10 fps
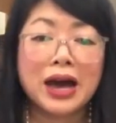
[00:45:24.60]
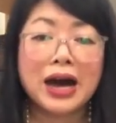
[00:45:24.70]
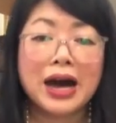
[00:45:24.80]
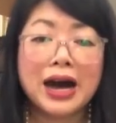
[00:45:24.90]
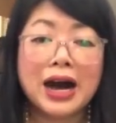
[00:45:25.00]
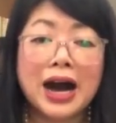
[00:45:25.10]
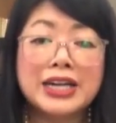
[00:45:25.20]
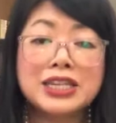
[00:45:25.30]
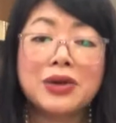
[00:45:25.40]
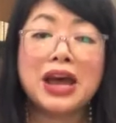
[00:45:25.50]
Uh, I
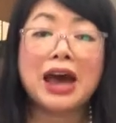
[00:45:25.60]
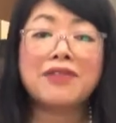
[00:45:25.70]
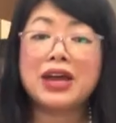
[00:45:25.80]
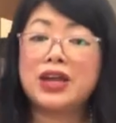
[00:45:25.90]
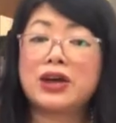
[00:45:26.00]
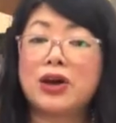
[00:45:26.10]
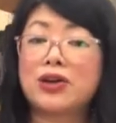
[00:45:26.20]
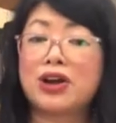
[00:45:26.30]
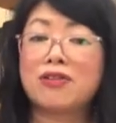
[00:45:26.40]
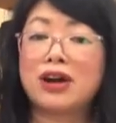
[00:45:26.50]
don't have any
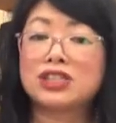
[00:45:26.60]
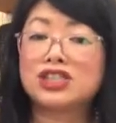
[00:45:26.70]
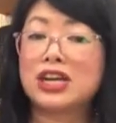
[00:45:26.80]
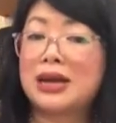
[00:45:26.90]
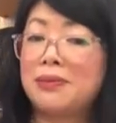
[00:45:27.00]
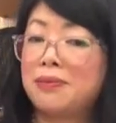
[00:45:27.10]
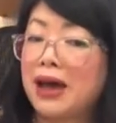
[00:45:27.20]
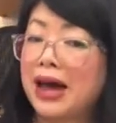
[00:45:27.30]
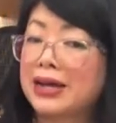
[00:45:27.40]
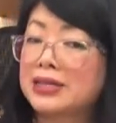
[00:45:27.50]
Coco Crush chain
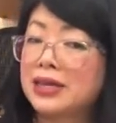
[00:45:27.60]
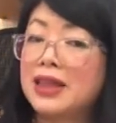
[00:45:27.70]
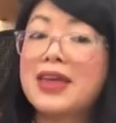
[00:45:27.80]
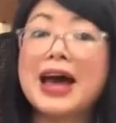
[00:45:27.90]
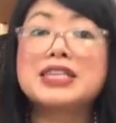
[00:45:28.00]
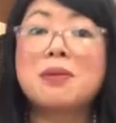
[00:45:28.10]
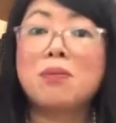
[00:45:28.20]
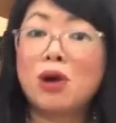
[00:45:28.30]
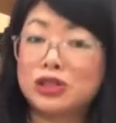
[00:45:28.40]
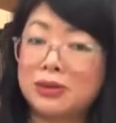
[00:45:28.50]
bags. That is a
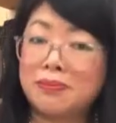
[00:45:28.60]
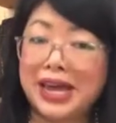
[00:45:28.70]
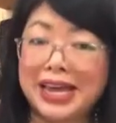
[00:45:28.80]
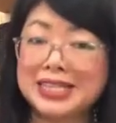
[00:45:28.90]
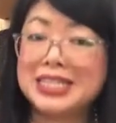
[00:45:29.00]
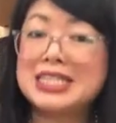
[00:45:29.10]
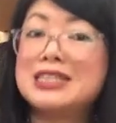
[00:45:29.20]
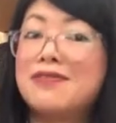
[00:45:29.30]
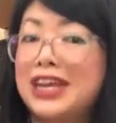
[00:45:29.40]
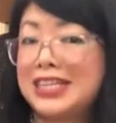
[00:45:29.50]
modern piece. This
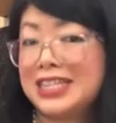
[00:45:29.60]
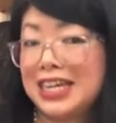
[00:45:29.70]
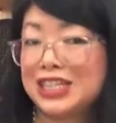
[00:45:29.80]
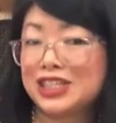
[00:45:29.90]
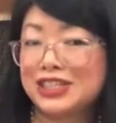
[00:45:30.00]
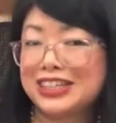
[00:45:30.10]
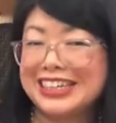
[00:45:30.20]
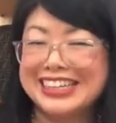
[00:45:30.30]
is vintage.